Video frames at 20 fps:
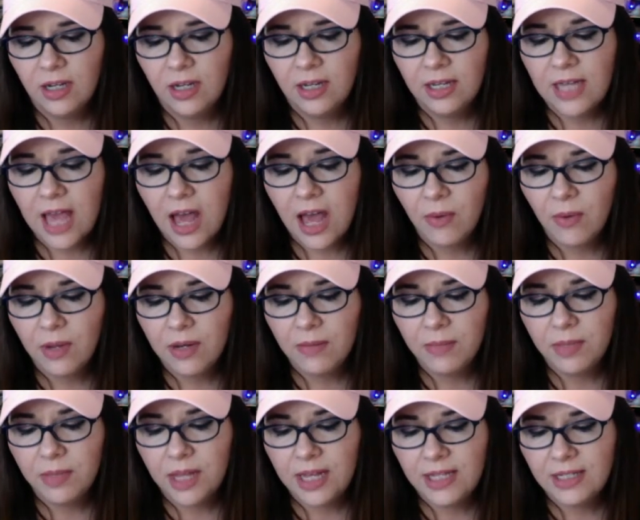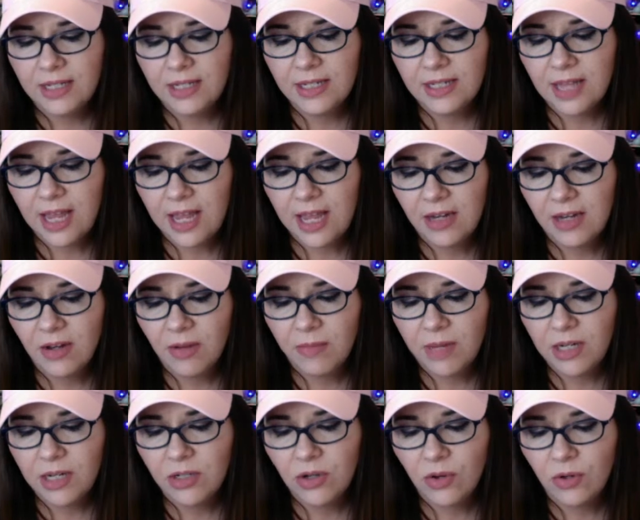Gowan placed his hand on
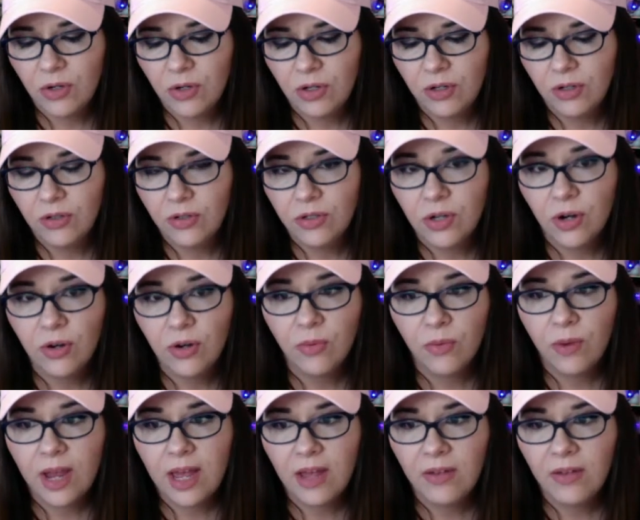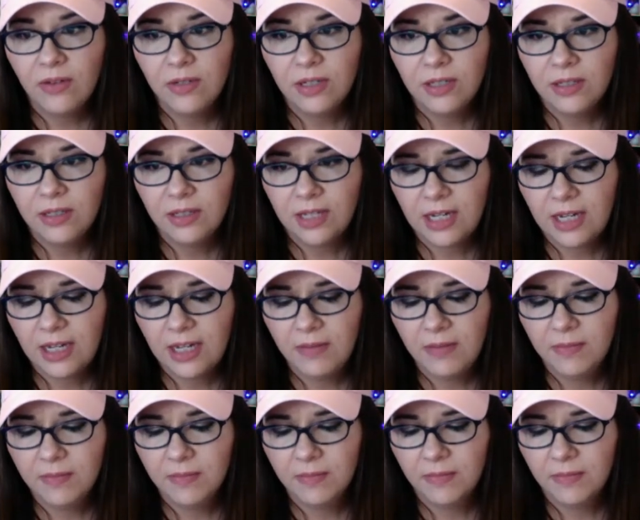my shoulder. Turn around, Lenny.